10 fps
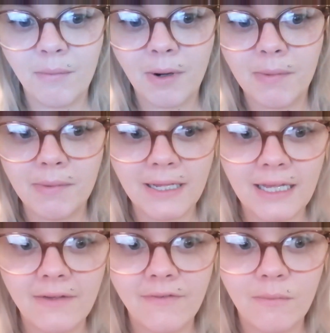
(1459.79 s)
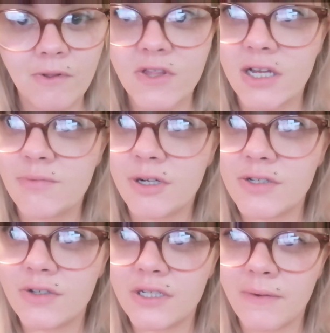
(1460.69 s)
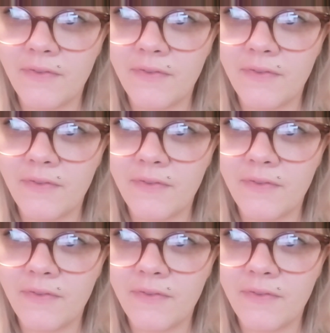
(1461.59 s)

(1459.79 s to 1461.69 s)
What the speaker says: probably for my 3rd product.